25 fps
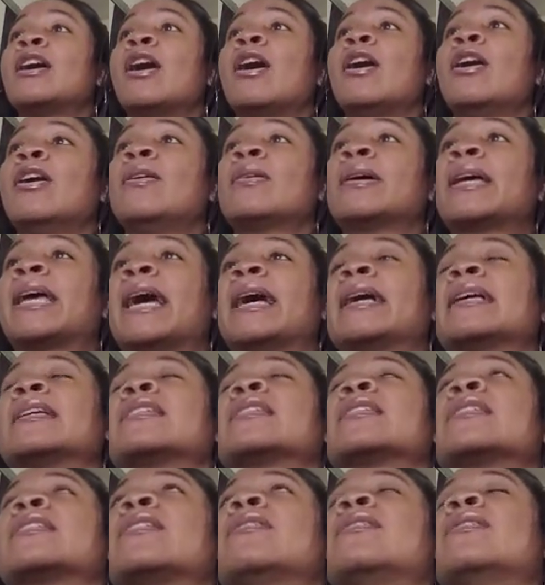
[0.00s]
Okay,
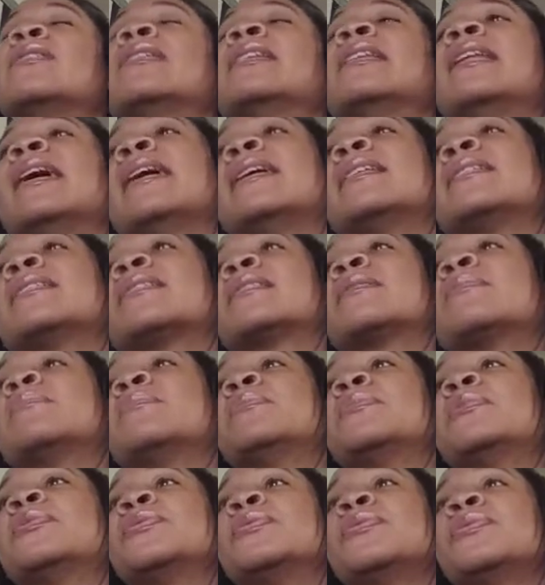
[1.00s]
so let's
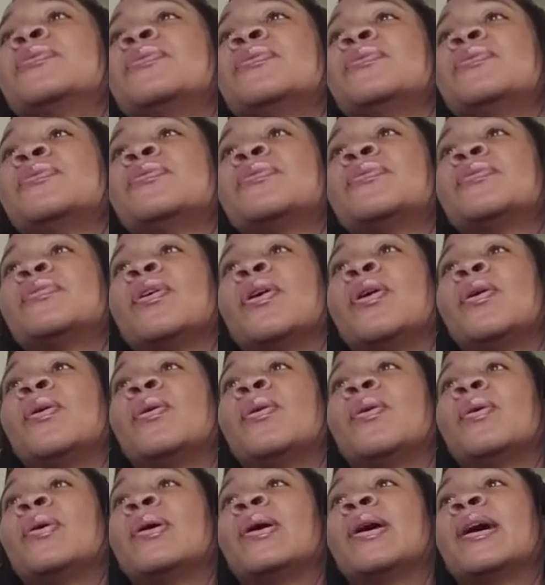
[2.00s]
move
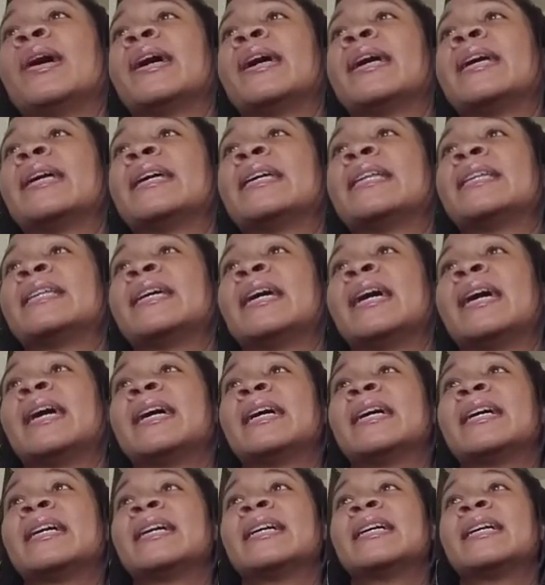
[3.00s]
on
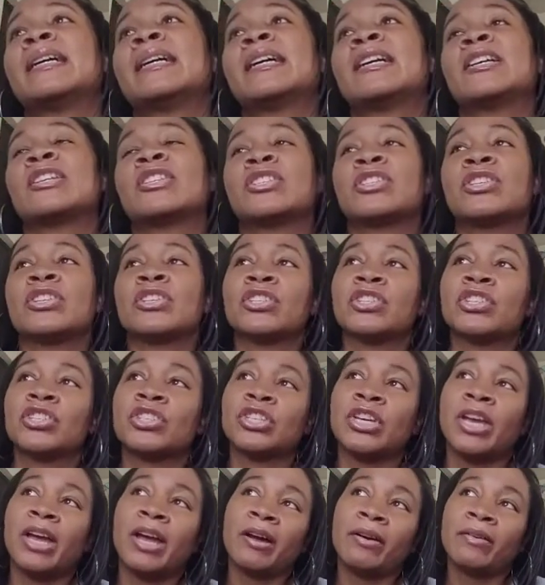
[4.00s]
to
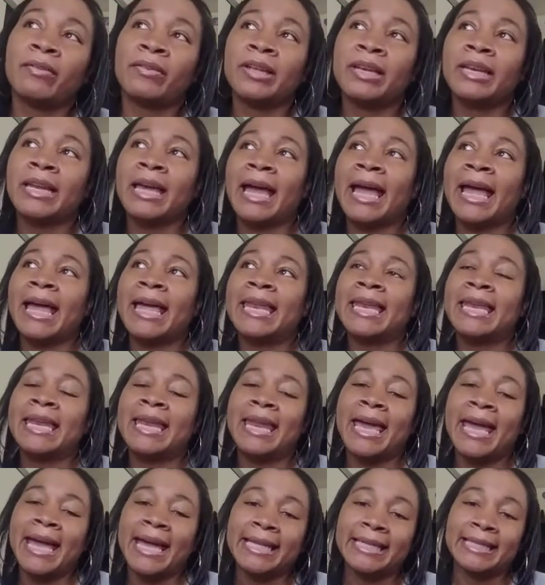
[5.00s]
Sharon and
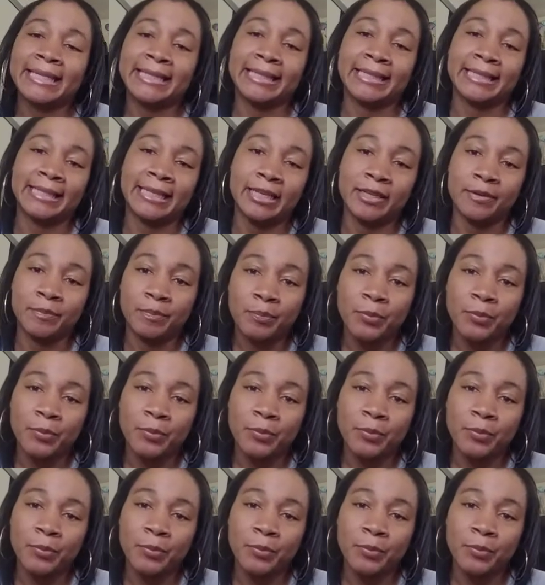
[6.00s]
Nancy,